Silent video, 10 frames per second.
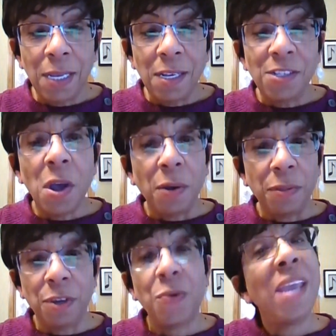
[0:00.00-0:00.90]
So,
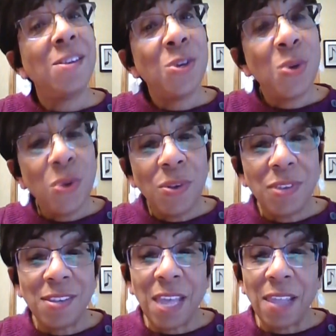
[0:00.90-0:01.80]
the great
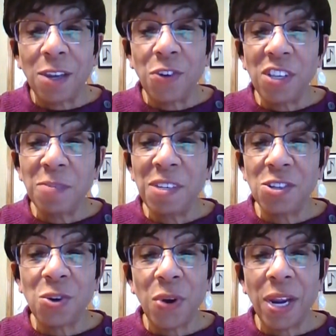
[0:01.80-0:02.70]
news is that the Christmas
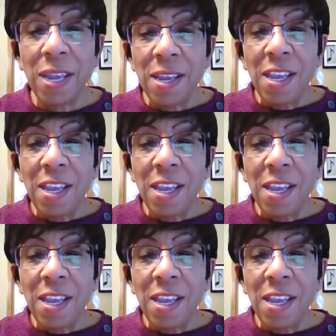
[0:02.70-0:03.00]
story